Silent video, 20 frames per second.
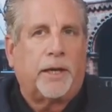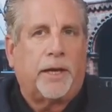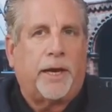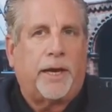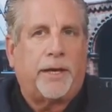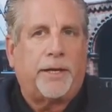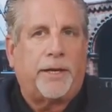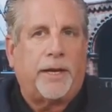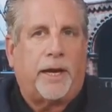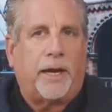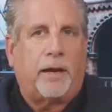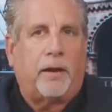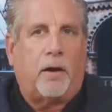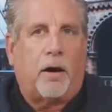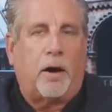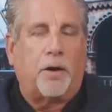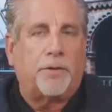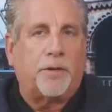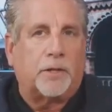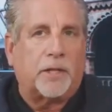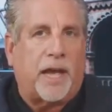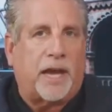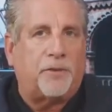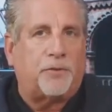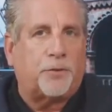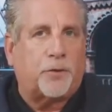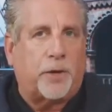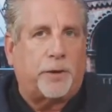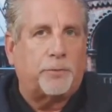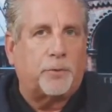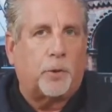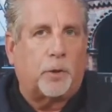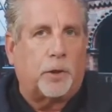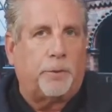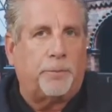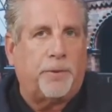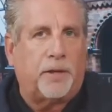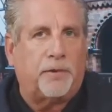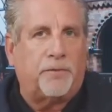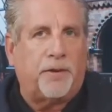And all the live streams
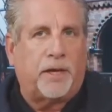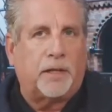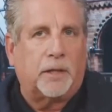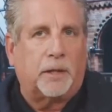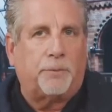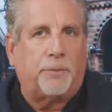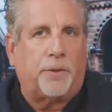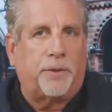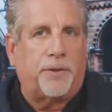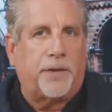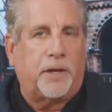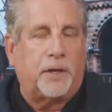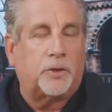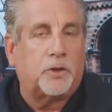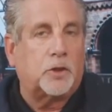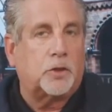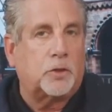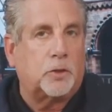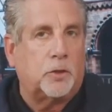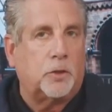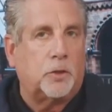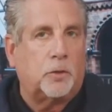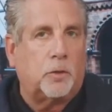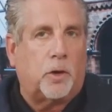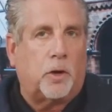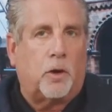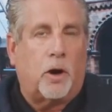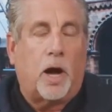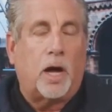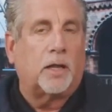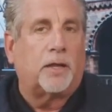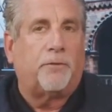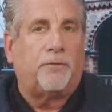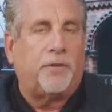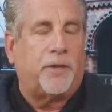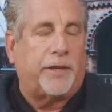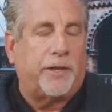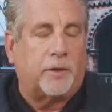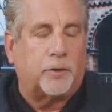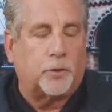will be available there too. All the
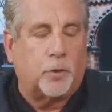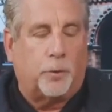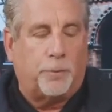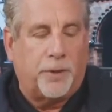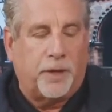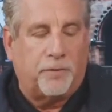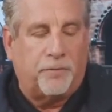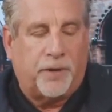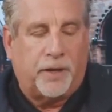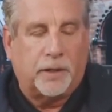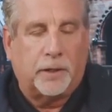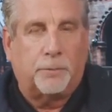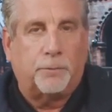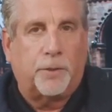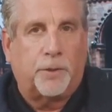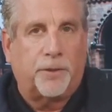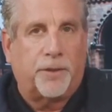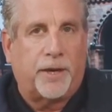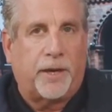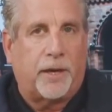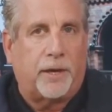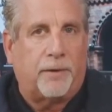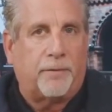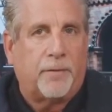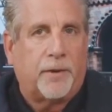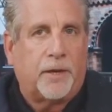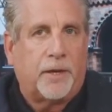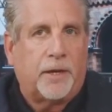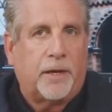videos will be available there.